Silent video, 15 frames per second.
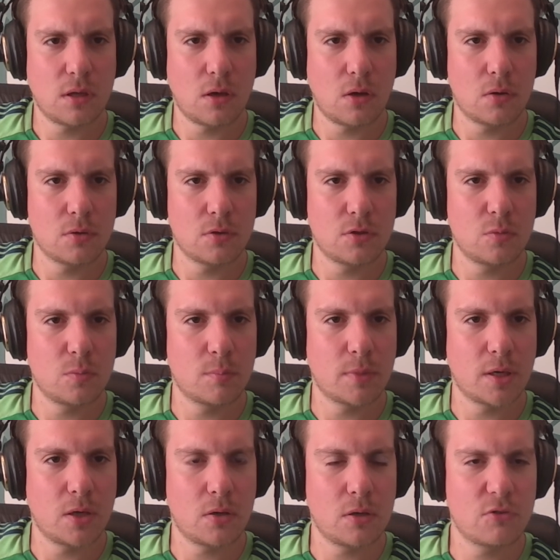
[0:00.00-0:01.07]
on human
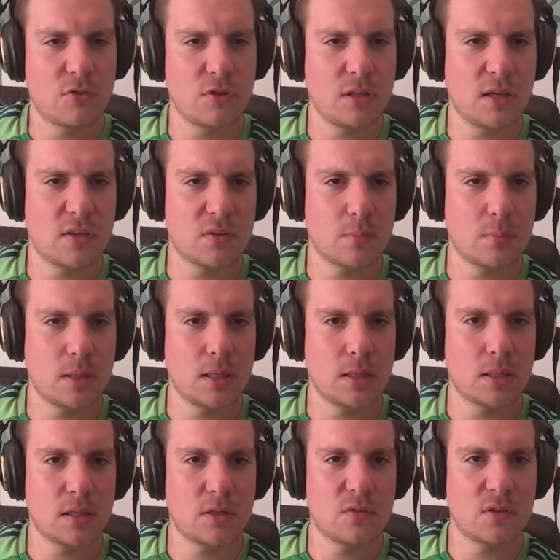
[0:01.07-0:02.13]
biology. As a male,
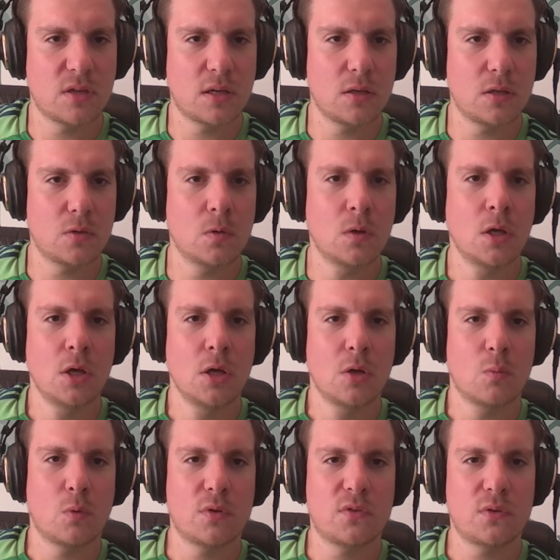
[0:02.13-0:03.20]
I can tell you,
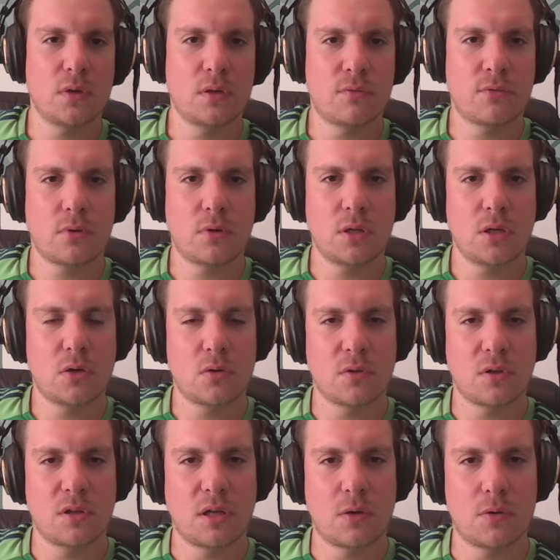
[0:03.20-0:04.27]
once you hit 40, you're on
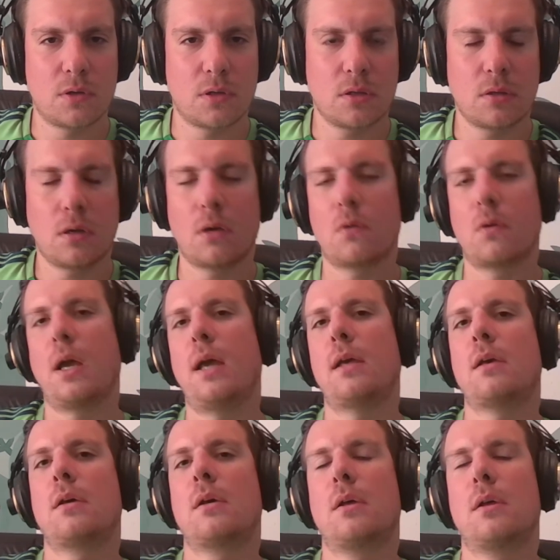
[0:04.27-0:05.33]
the downhill. Okay,